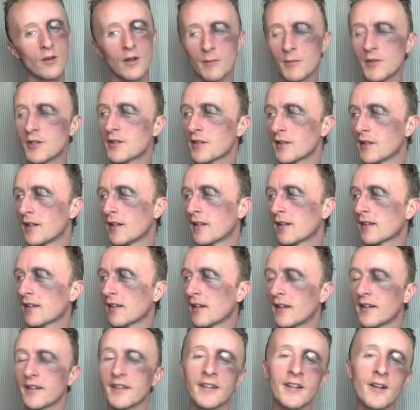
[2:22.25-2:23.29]
I'm usually just
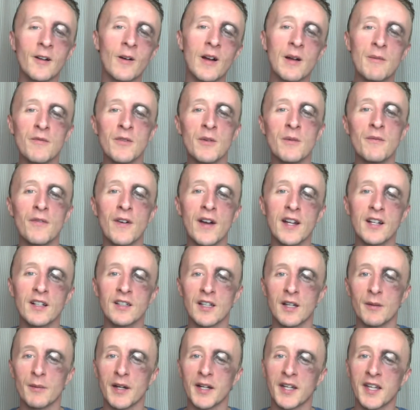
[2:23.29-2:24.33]
like, you know, I'm from Fight
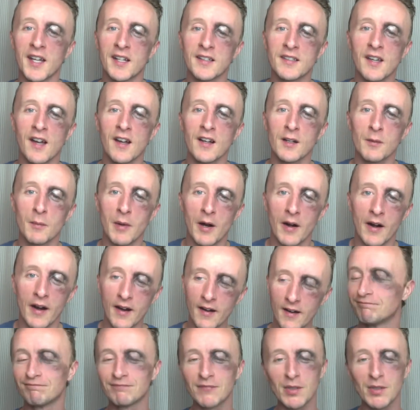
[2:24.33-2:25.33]
Club. I can't talk about it.